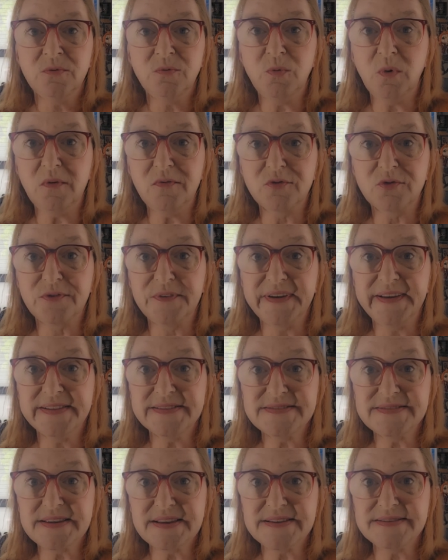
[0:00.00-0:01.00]

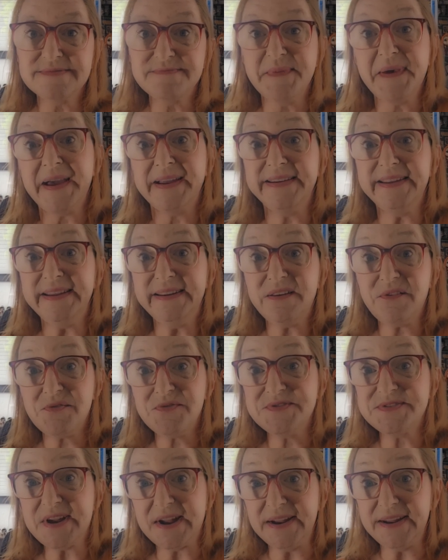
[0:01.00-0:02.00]
Wolverine says
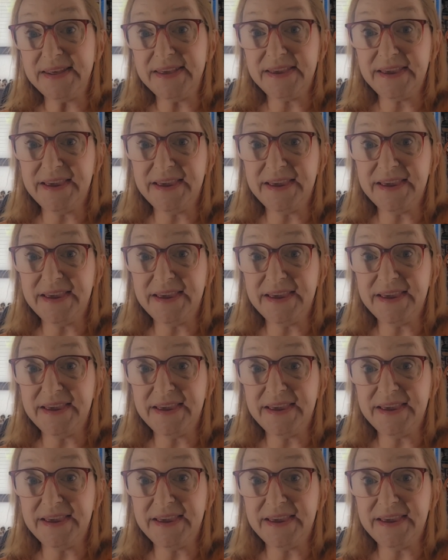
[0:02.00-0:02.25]
Magneto's done it,